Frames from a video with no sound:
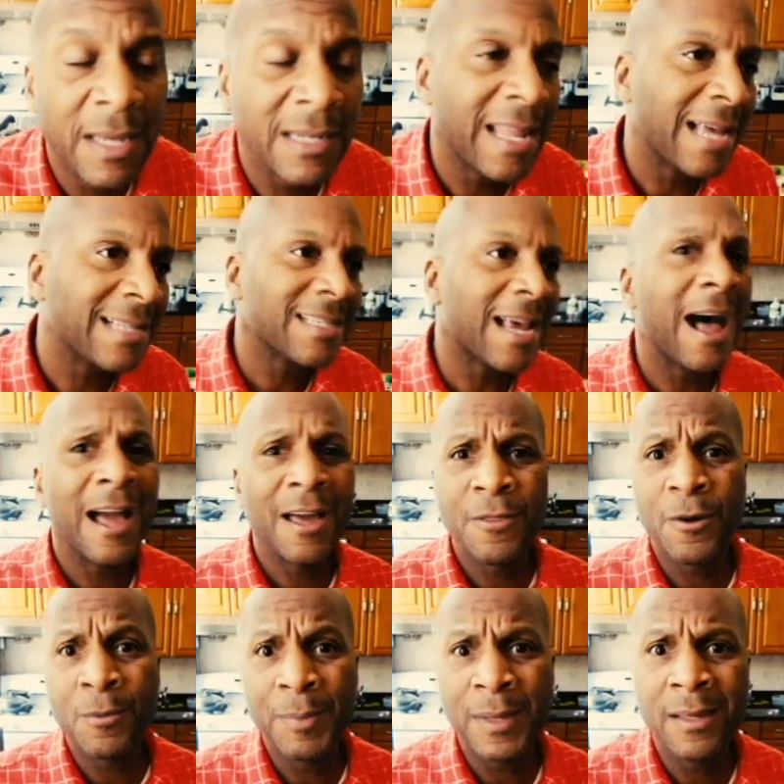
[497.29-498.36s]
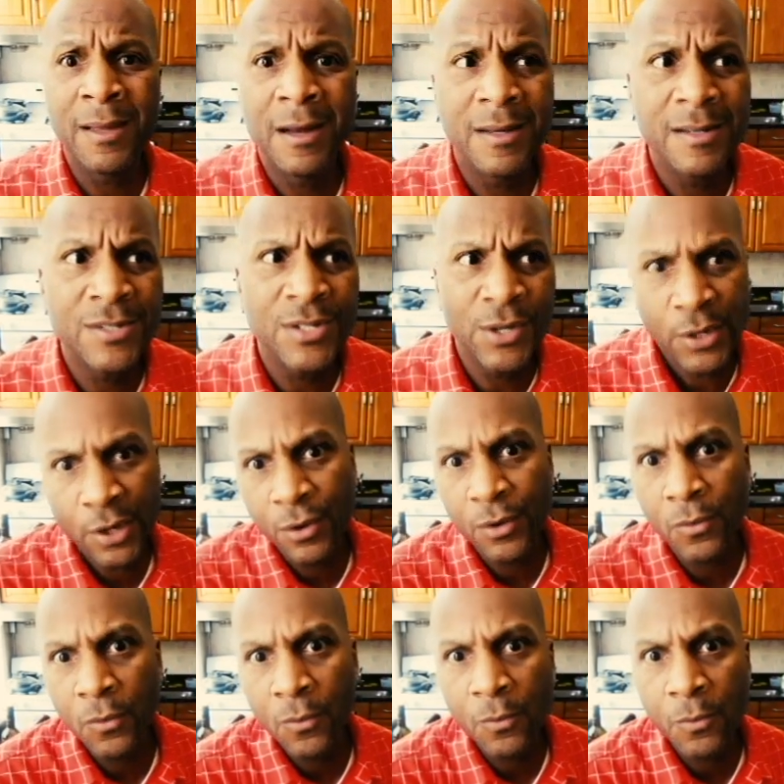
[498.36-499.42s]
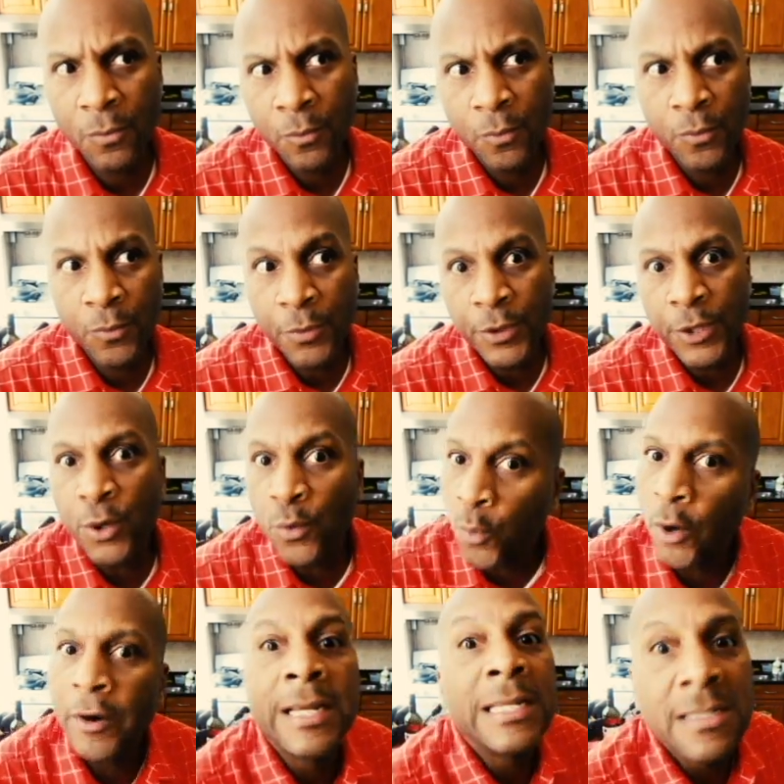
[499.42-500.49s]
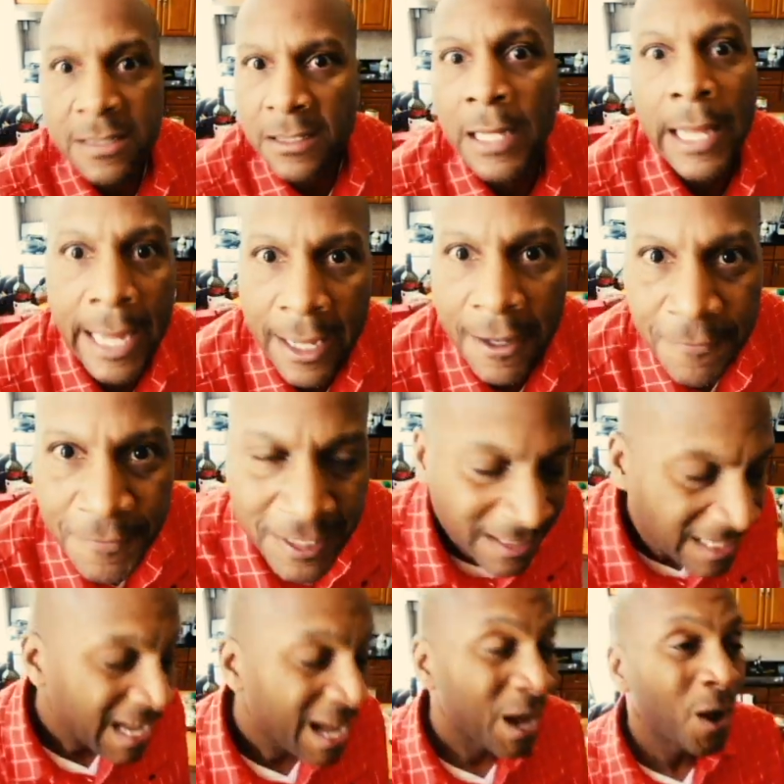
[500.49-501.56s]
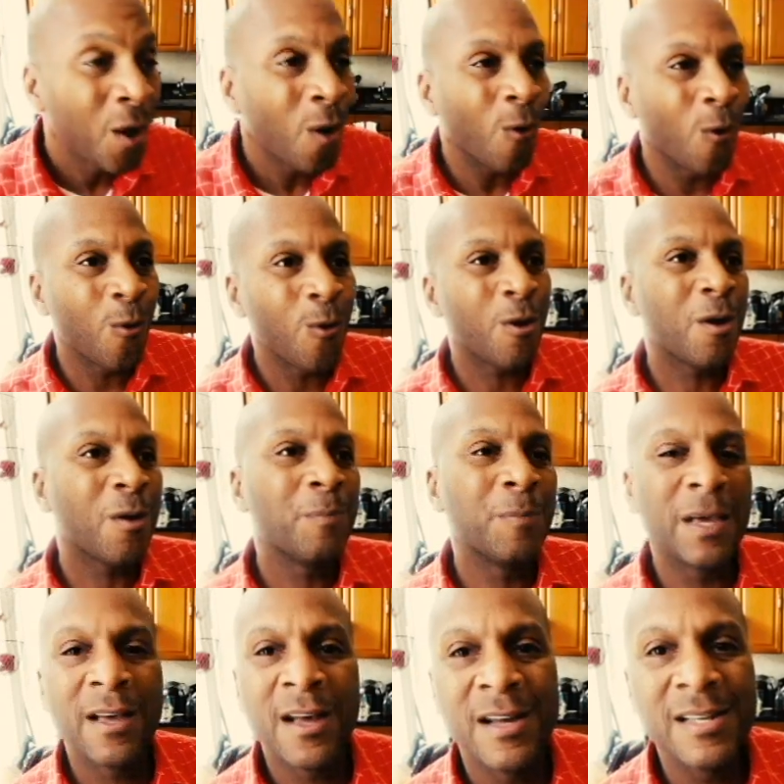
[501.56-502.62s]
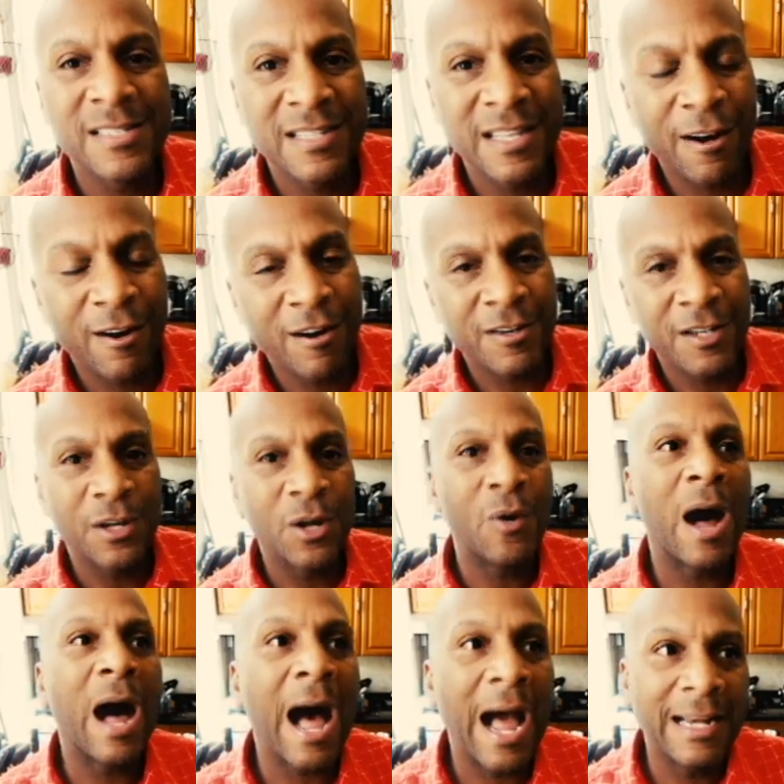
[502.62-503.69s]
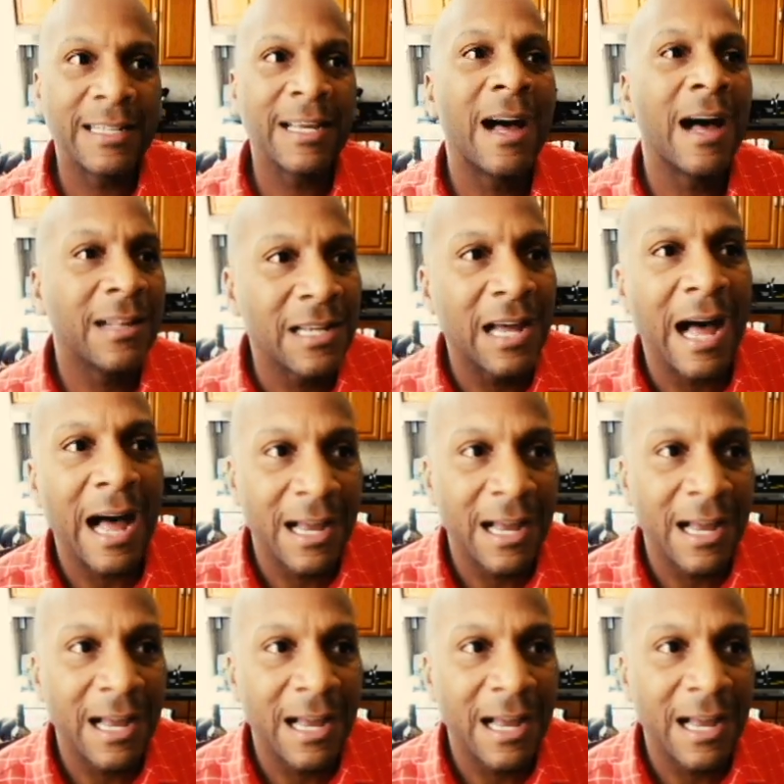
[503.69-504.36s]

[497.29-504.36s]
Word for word: And that's either because, you know, you were enslaved or because there are, you know, ideo